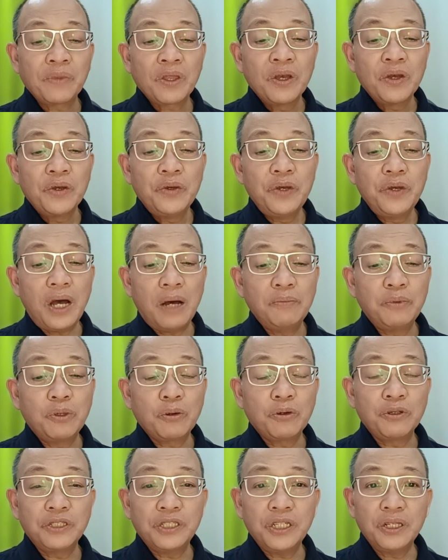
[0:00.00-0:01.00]
you have to
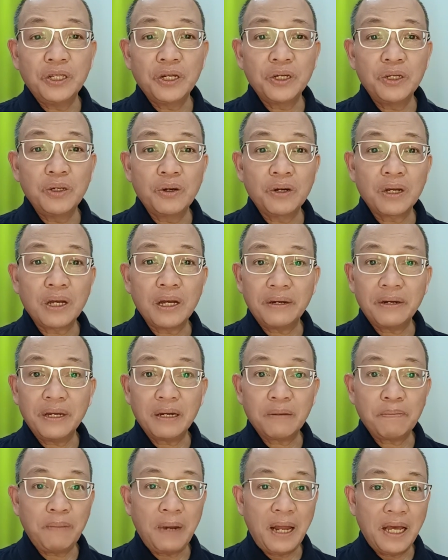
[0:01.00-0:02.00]
consider your
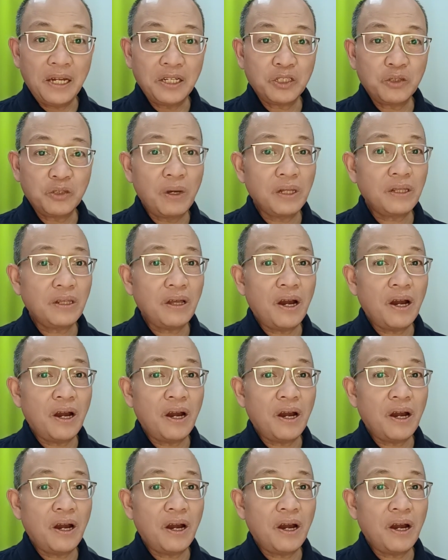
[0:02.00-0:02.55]
career plans what